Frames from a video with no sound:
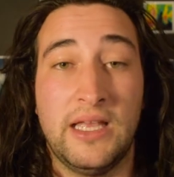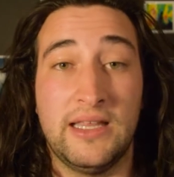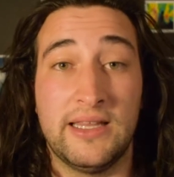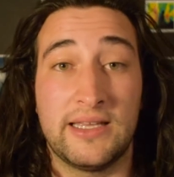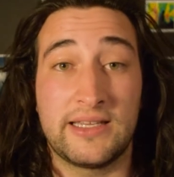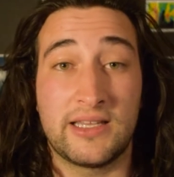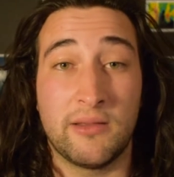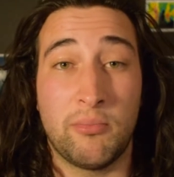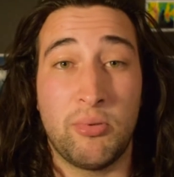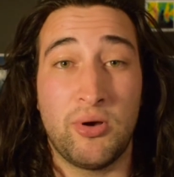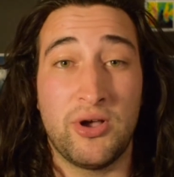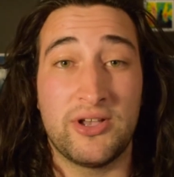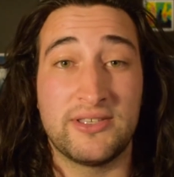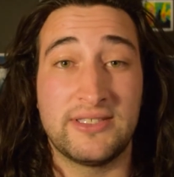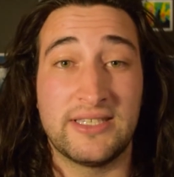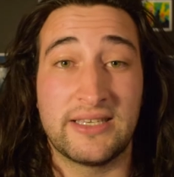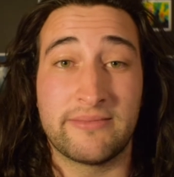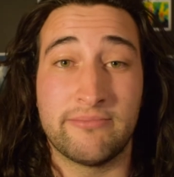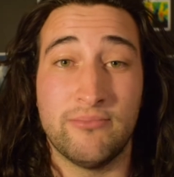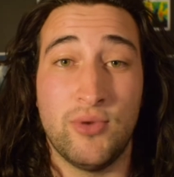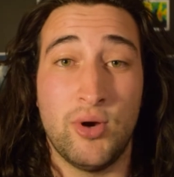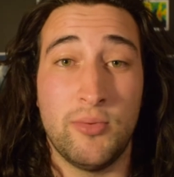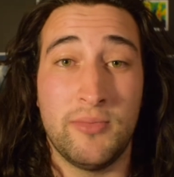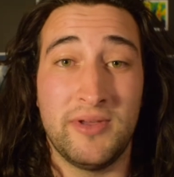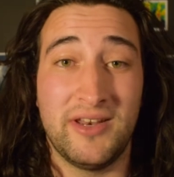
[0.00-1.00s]
like to pause this
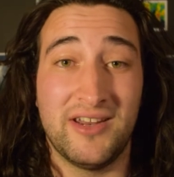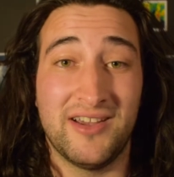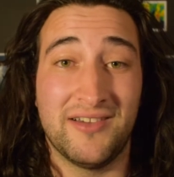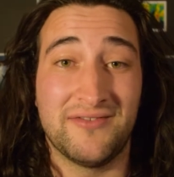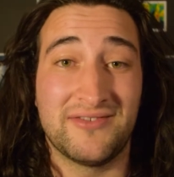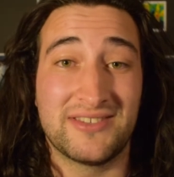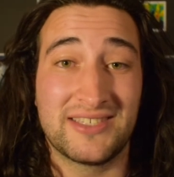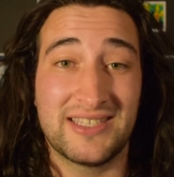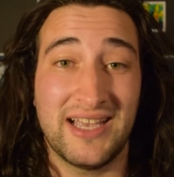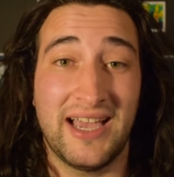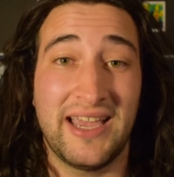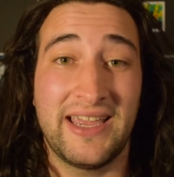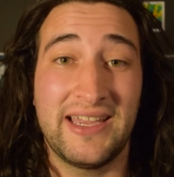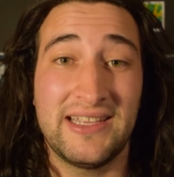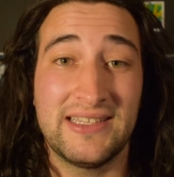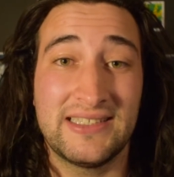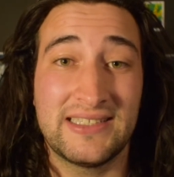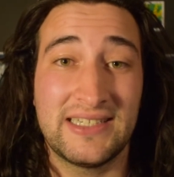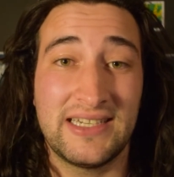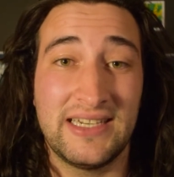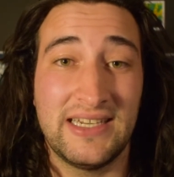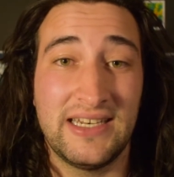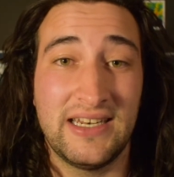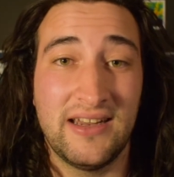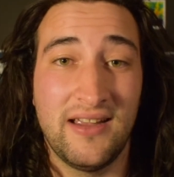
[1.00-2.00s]
moment of
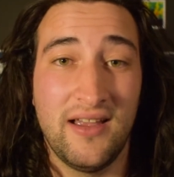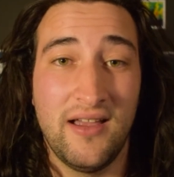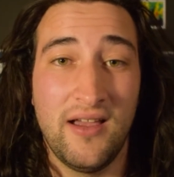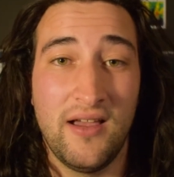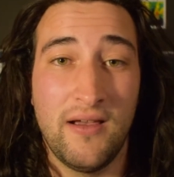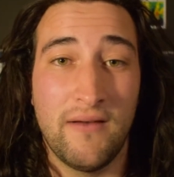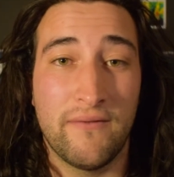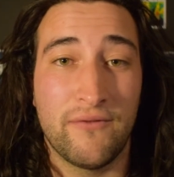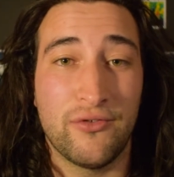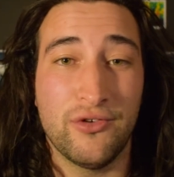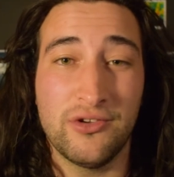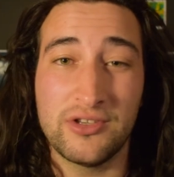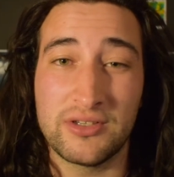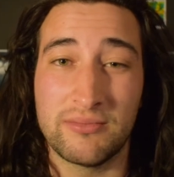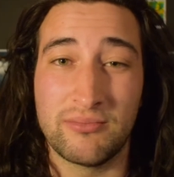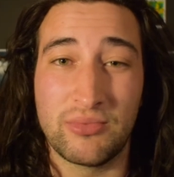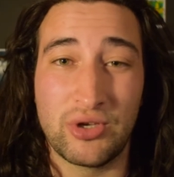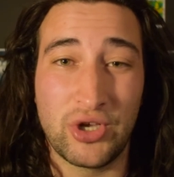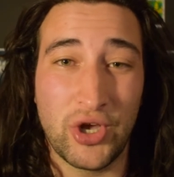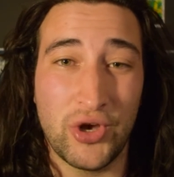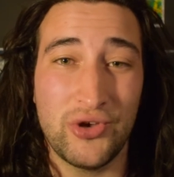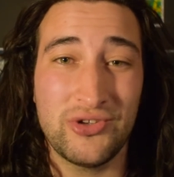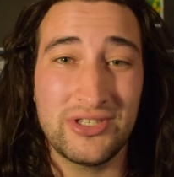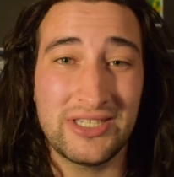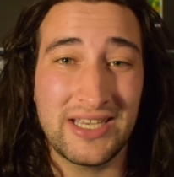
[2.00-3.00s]
sciencing for some
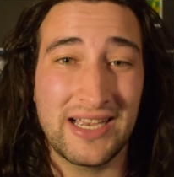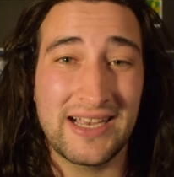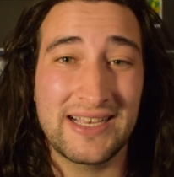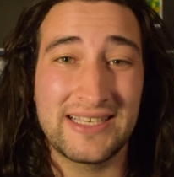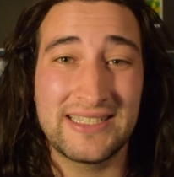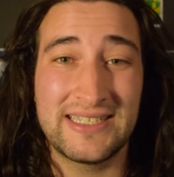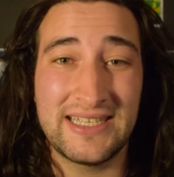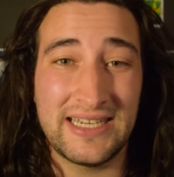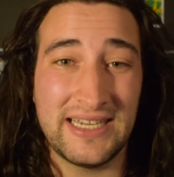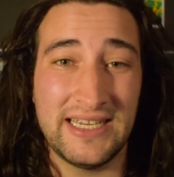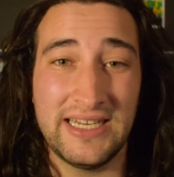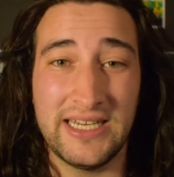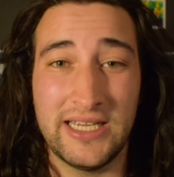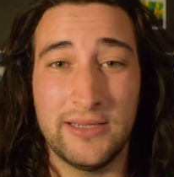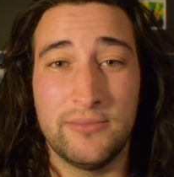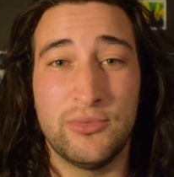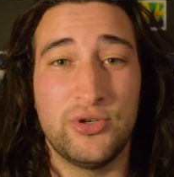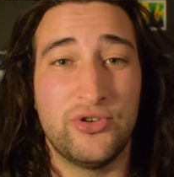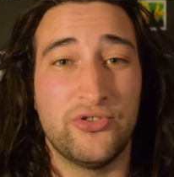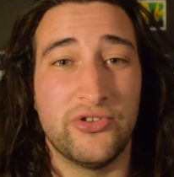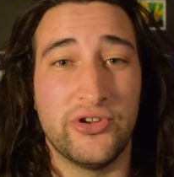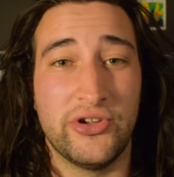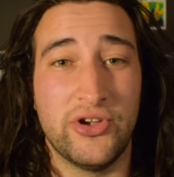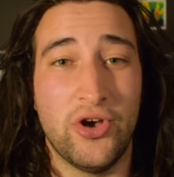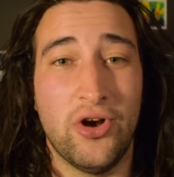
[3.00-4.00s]
GOES-16
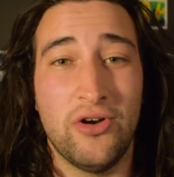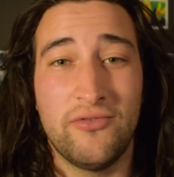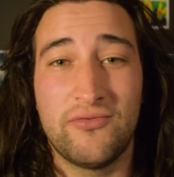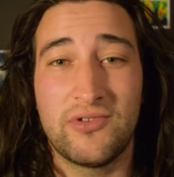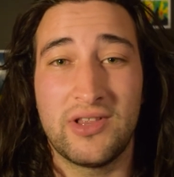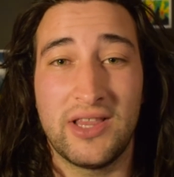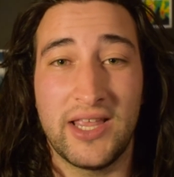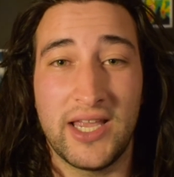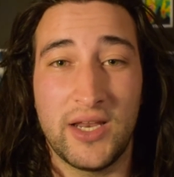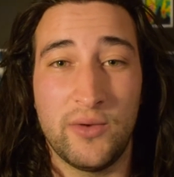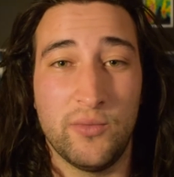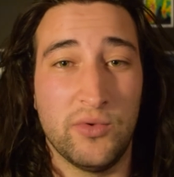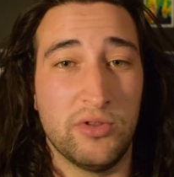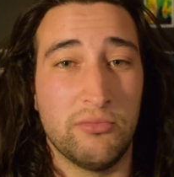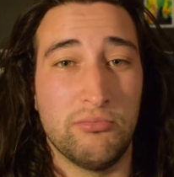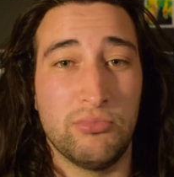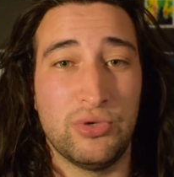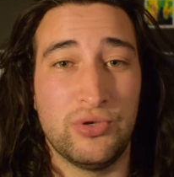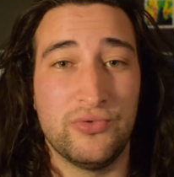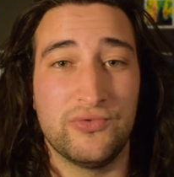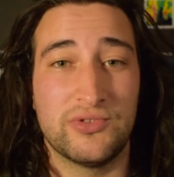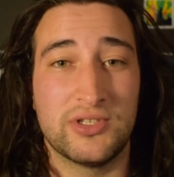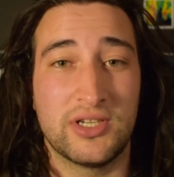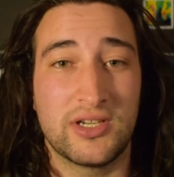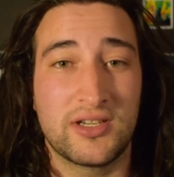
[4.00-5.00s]
imagery overlaid with
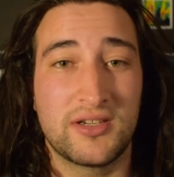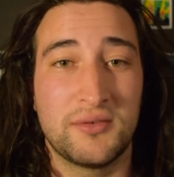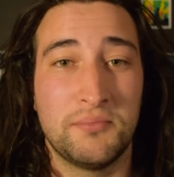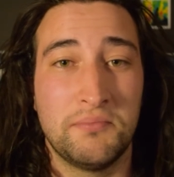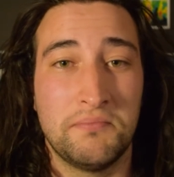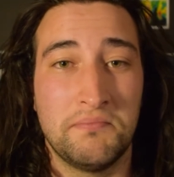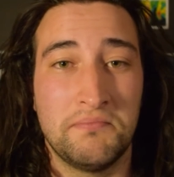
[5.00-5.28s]
music.